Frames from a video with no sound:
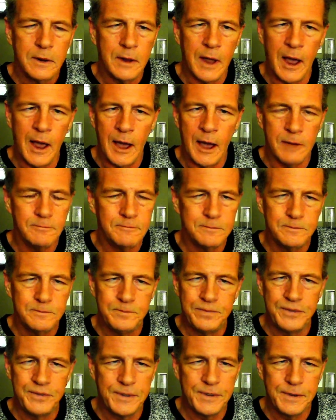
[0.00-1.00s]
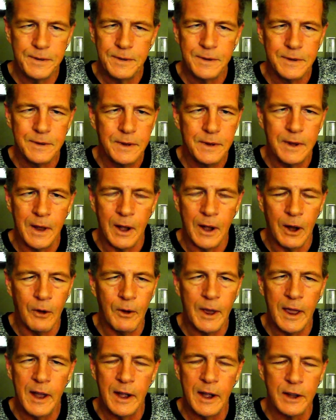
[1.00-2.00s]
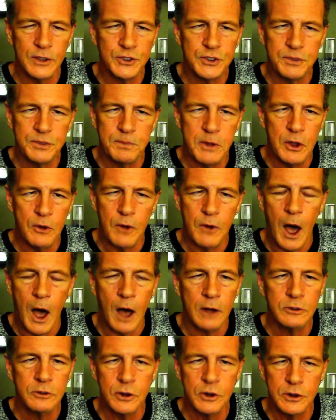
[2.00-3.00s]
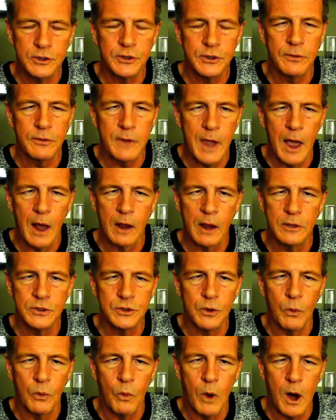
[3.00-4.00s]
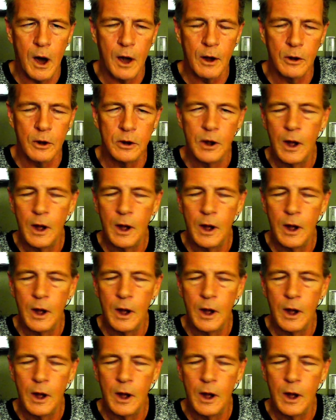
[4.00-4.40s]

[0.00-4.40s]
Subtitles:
you know, it had spewed hundreds of gallons of water.